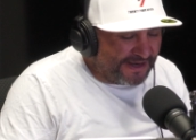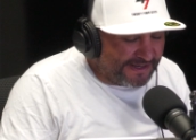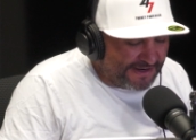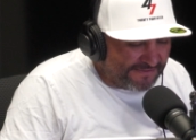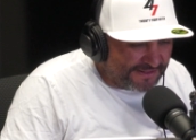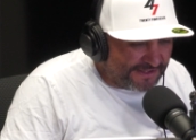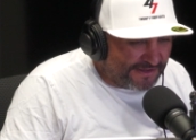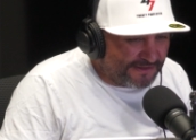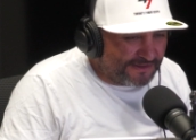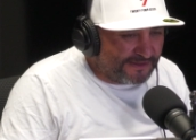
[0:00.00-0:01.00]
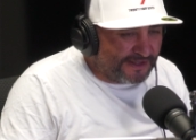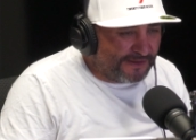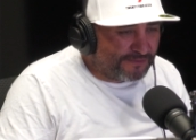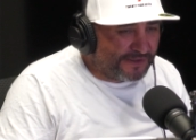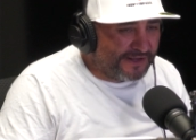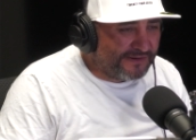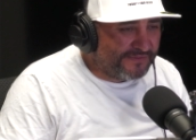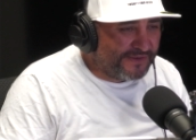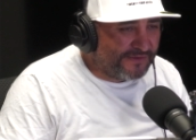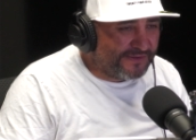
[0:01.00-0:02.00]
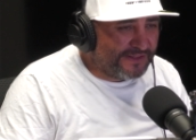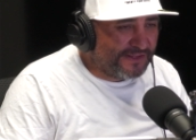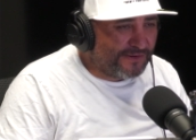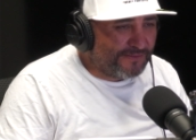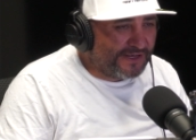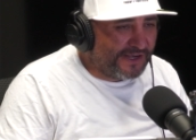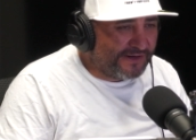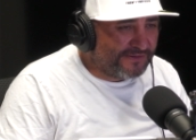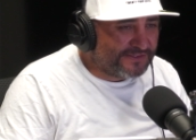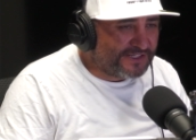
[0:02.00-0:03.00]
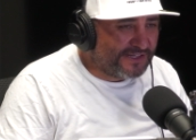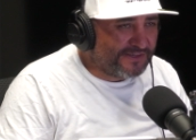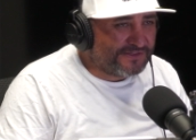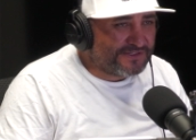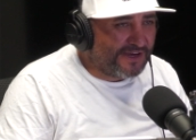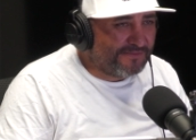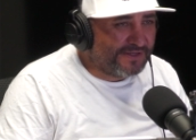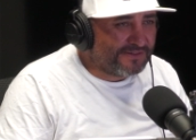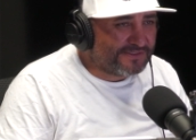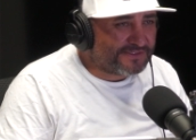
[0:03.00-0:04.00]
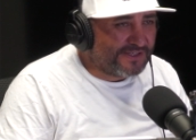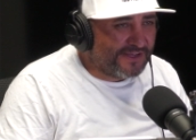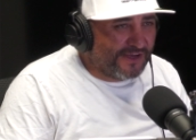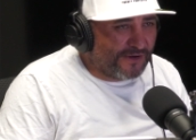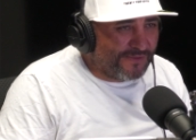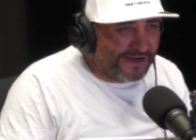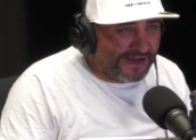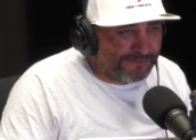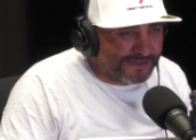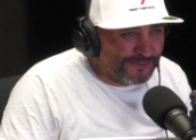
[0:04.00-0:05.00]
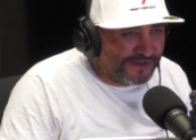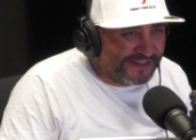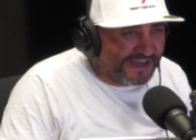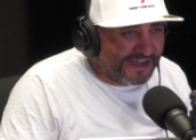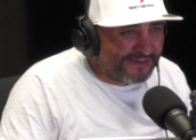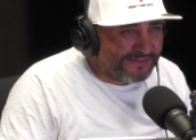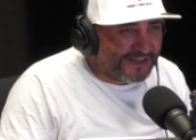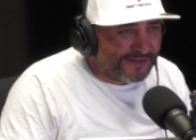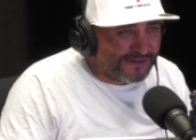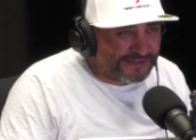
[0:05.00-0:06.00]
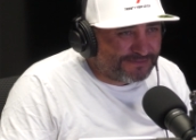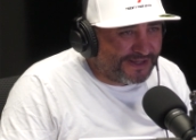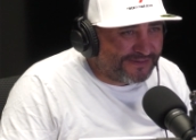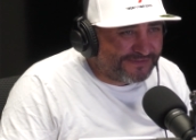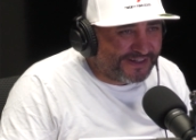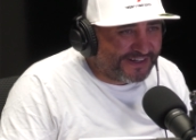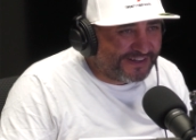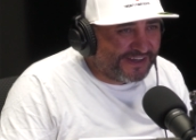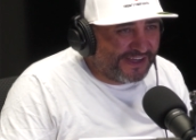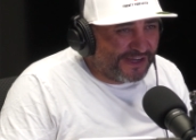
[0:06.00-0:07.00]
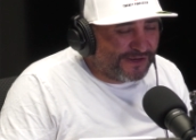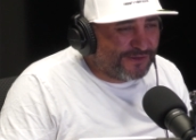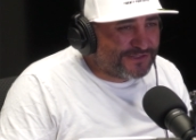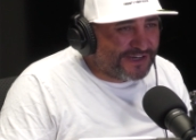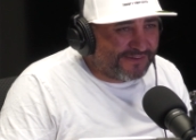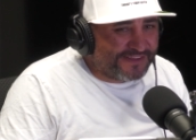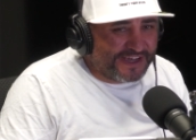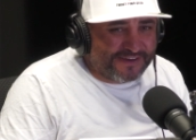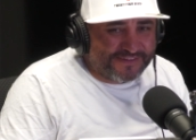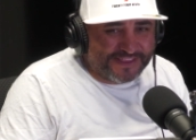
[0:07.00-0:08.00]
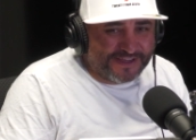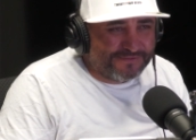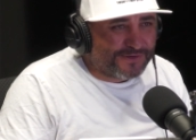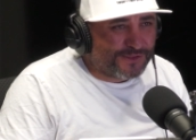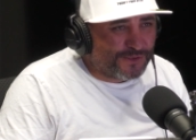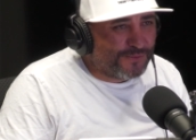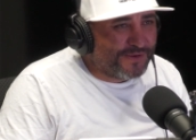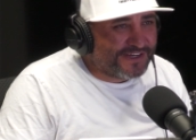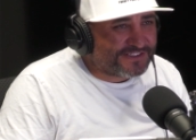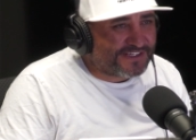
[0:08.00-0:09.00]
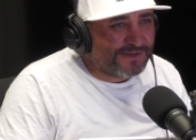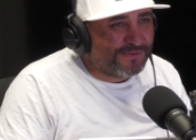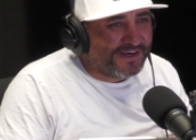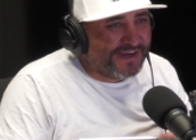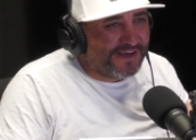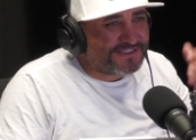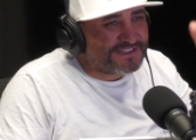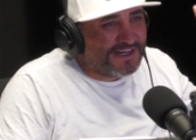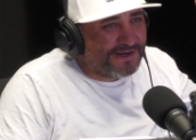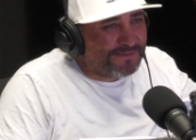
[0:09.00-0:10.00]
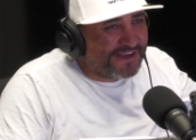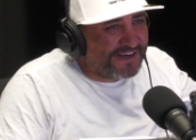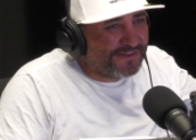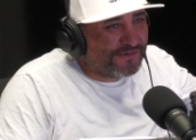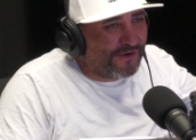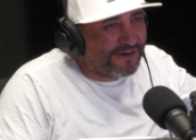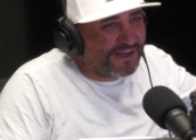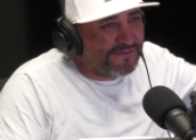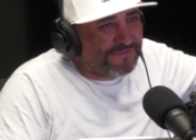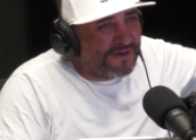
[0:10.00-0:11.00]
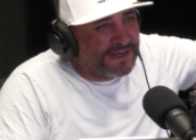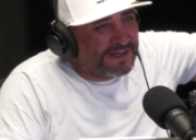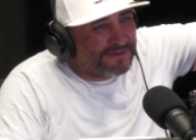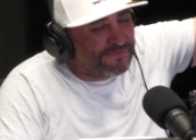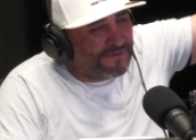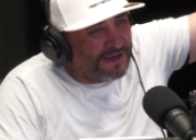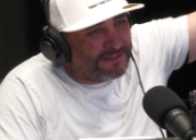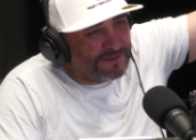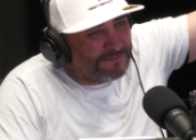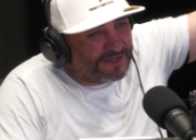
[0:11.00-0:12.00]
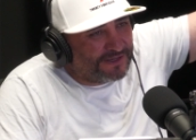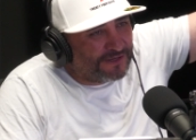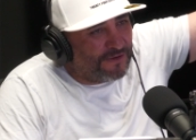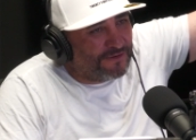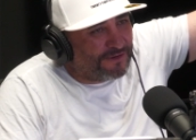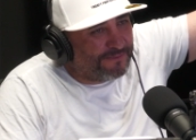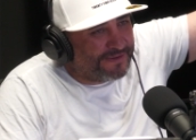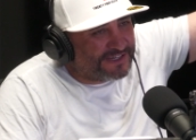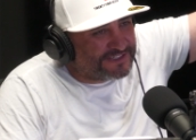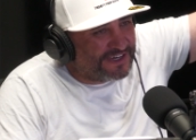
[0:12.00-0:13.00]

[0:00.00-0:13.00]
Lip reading: I never tell you that I'm proud of you. Normally, I don't say good job because what happened with Dave? I thought this motherfucker, good job, Dave. And then for 2 weeks, he went out celebrated, drunk. I finally found him in Cocoa Beach.